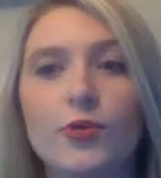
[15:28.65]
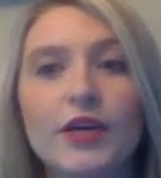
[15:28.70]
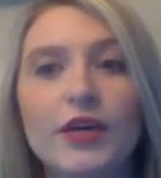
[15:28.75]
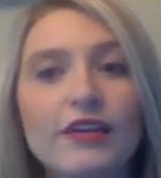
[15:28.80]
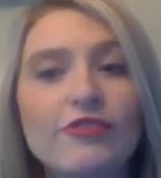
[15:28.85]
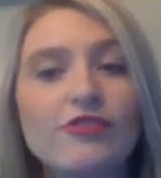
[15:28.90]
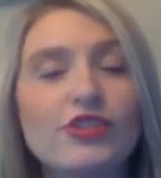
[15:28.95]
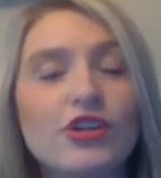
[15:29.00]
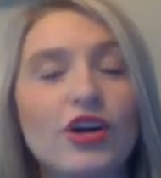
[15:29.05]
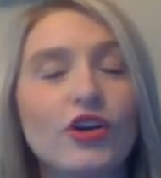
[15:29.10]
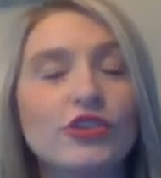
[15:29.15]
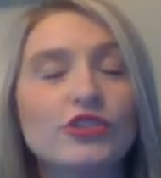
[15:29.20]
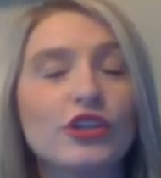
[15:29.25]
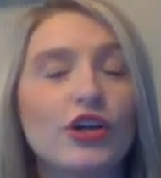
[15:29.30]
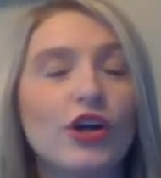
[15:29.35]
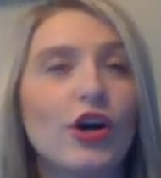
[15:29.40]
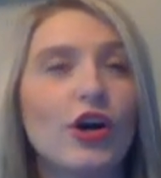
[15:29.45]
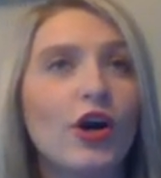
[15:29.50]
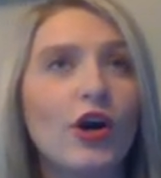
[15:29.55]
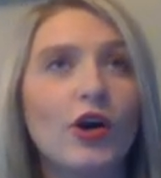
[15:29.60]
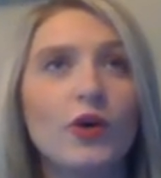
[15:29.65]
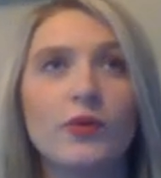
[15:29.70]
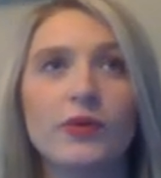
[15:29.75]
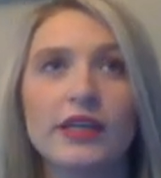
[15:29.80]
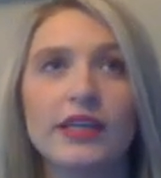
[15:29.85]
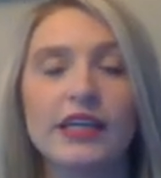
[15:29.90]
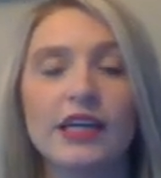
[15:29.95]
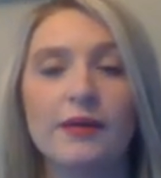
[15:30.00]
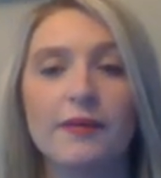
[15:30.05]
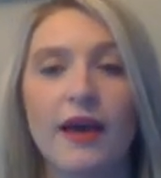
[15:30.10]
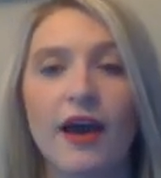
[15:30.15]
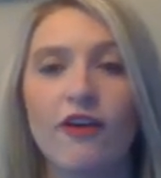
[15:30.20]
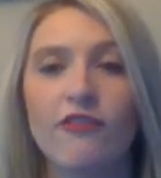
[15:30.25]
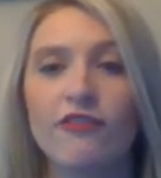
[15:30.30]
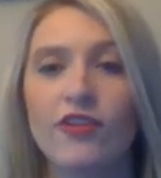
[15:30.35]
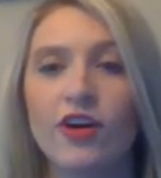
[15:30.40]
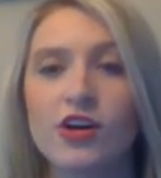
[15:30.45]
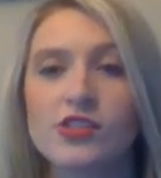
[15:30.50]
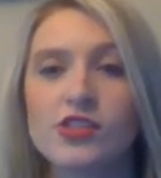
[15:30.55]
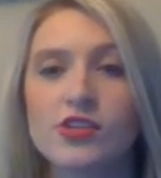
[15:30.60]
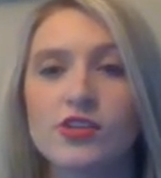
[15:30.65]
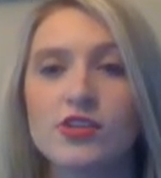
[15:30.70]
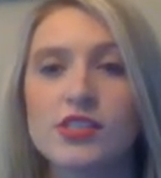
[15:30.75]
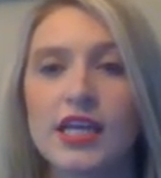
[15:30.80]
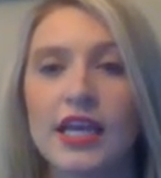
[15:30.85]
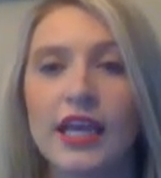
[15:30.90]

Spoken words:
We've talked all week about fossils,